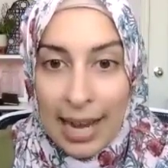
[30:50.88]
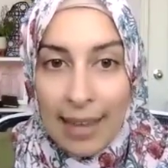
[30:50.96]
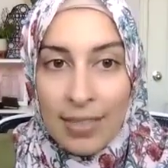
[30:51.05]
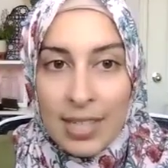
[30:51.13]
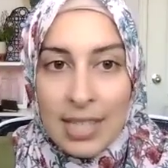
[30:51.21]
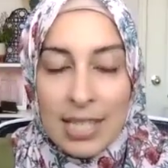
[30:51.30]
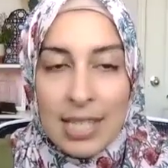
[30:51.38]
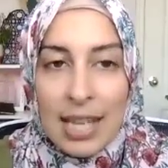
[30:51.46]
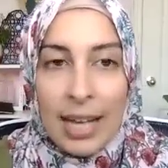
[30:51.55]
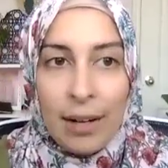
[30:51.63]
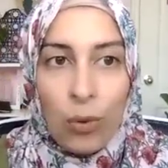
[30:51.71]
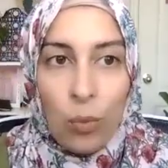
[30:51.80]
And this is
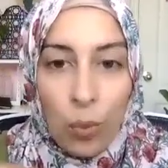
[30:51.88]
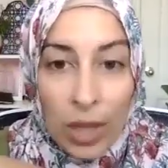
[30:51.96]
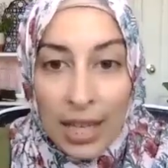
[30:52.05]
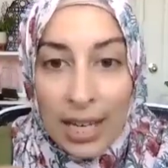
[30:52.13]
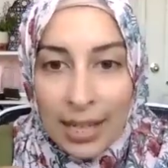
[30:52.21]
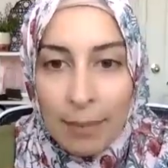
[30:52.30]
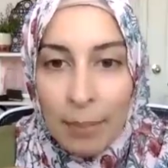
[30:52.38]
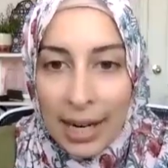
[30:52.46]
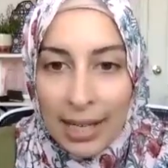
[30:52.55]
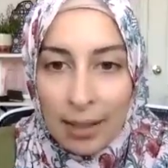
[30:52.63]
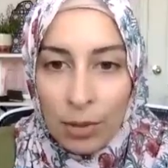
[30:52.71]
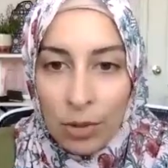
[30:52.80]
like within my
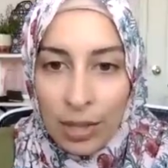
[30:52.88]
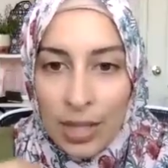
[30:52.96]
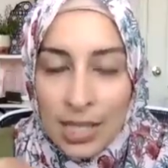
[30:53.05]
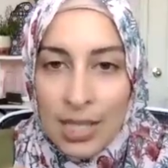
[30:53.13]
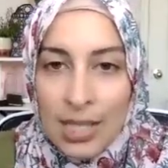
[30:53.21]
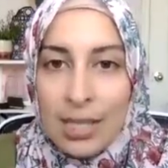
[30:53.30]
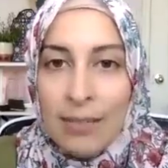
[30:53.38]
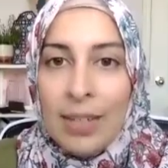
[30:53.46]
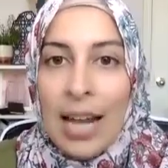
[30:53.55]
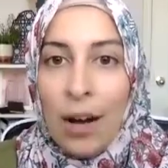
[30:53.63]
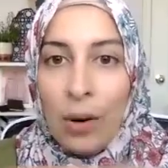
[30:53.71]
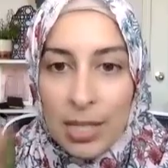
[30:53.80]
community. This isn't
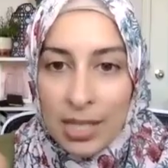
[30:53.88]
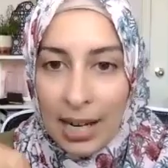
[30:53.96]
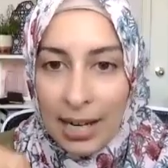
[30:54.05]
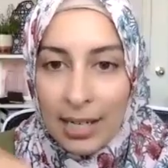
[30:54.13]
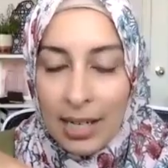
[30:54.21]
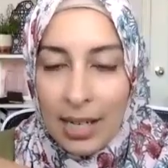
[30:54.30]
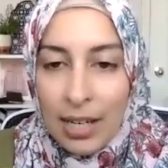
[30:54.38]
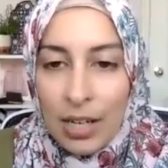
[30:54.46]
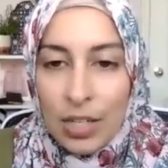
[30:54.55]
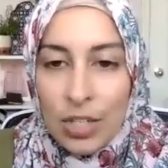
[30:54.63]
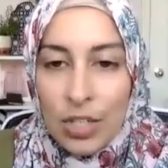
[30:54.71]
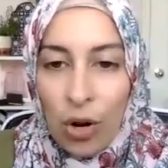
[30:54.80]
even outside.
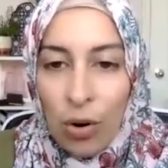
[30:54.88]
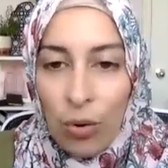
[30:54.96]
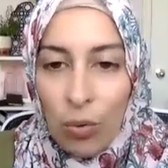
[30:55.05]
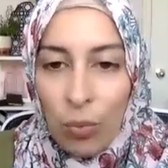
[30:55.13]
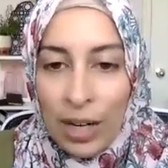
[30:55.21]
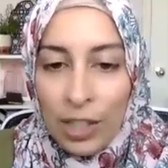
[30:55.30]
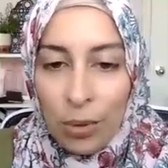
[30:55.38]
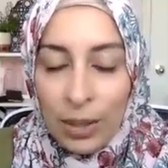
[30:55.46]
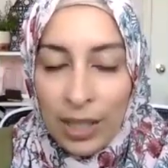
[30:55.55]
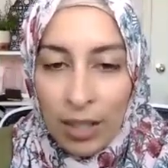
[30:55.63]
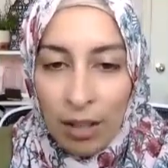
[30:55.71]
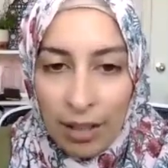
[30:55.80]
So when you
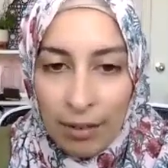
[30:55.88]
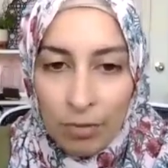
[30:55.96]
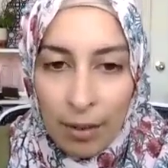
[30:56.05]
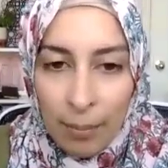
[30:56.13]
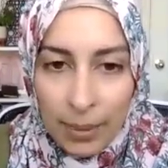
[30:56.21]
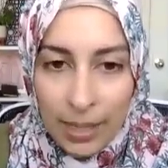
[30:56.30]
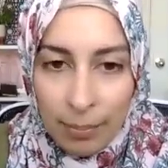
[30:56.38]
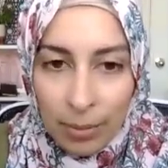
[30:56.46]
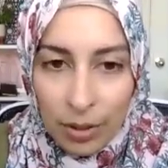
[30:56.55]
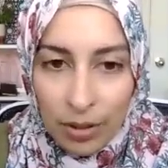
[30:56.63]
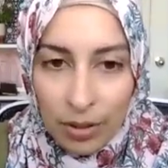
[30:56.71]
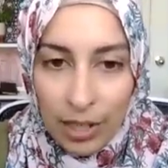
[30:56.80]
hear it from
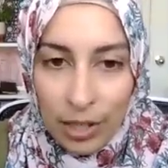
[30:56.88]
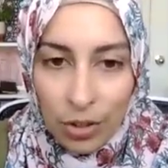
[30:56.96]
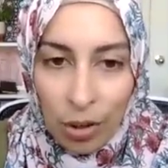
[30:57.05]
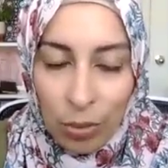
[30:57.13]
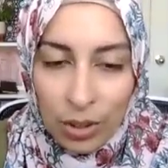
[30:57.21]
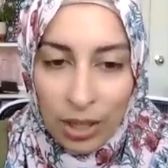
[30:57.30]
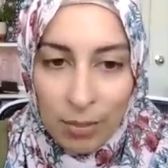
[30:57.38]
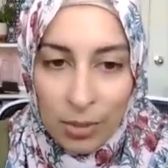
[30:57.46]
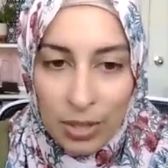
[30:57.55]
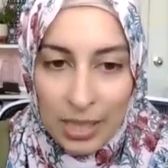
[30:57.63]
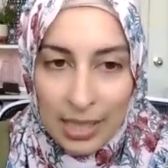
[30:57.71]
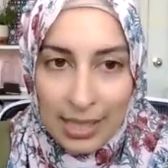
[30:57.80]
people in your own
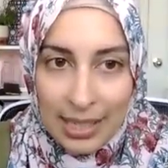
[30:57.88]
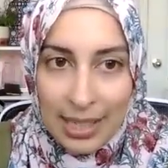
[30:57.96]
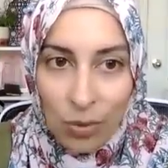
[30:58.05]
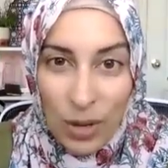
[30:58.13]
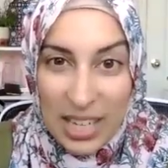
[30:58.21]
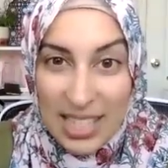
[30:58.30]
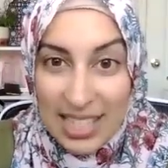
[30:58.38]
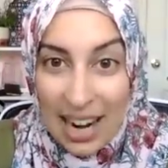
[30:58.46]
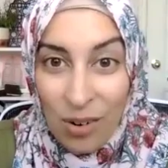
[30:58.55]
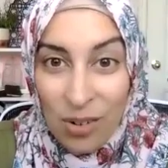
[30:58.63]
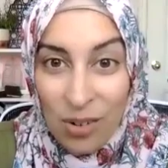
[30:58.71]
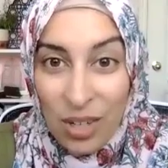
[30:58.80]
community, it weighs
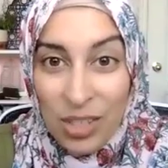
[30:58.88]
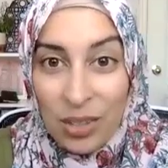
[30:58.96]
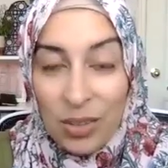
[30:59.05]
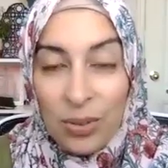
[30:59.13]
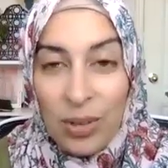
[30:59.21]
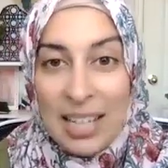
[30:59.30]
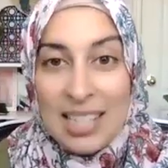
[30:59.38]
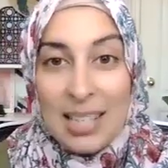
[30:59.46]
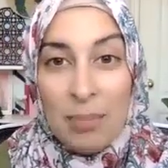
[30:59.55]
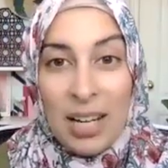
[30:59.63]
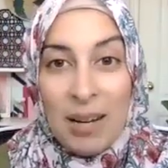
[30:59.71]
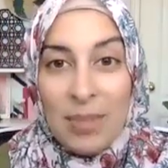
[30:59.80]
down on you. And
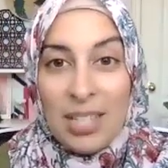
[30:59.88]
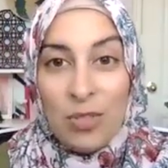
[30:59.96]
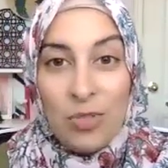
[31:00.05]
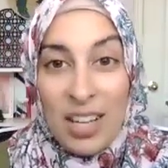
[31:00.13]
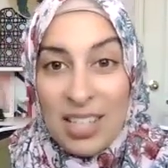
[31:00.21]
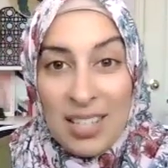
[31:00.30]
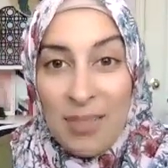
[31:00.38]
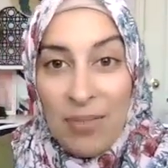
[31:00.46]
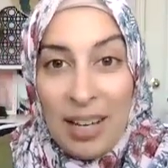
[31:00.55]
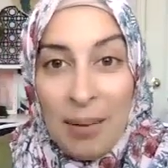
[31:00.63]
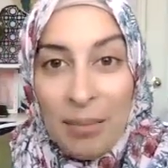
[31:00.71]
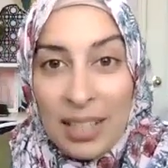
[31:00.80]
sometimes it's friends and
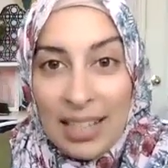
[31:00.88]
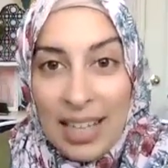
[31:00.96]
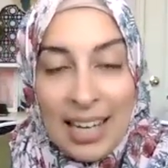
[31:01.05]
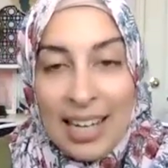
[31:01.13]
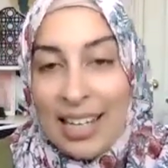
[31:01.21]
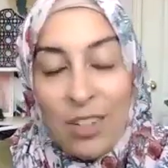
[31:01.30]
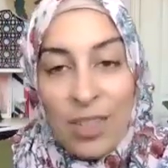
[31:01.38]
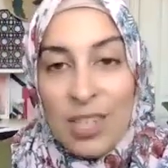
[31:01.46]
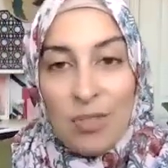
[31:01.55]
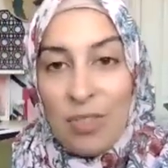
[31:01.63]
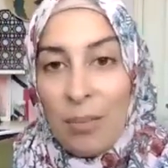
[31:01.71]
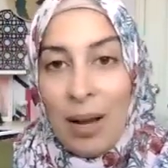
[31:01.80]
family. And I hear
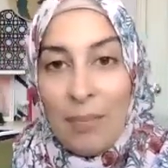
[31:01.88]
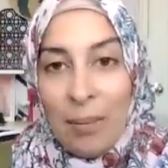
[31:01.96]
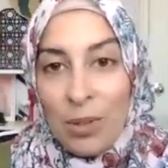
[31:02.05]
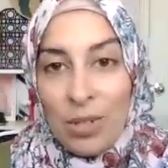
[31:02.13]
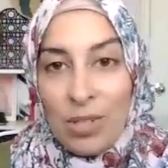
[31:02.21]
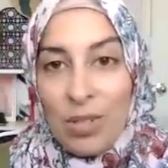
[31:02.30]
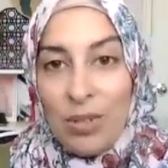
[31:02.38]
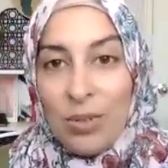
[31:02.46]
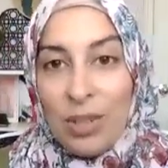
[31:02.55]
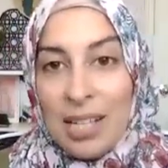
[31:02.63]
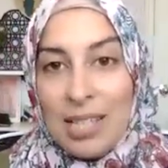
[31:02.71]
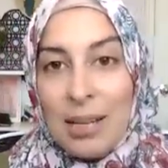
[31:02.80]
this from my members too.
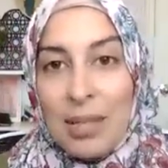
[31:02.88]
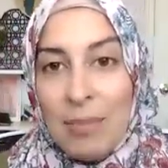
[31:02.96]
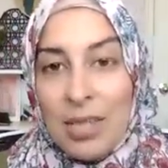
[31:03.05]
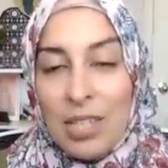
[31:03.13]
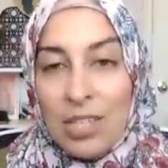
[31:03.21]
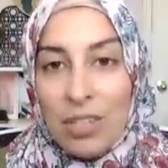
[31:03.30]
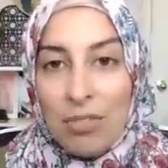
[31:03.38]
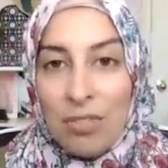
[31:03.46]
Like, sometimes it's their